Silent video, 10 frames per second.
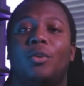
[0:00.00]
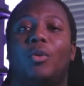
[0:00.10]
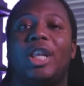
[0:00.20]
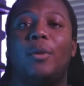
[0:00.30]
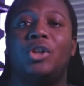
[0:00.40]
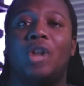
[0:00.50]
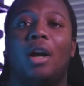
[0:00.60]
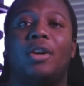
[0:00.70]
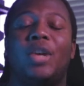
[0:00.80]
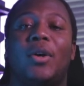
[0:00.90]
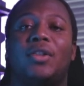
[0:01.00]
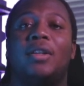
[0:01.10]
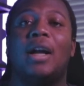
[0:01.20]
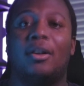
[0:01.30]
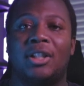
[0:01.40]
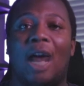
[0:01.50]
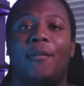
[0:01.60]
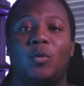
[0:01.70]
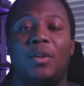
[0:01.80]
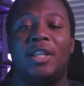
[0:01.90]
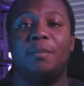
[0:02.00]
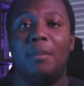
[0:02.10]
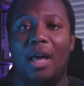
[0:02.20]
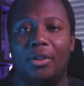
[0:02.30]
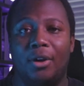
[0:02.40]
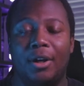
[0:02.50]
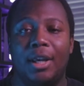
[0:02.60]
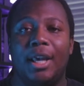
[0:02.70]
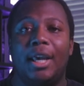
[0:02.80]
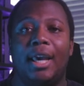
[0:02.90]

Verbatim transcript: When he was younger, he went to the doctor's office with his mother,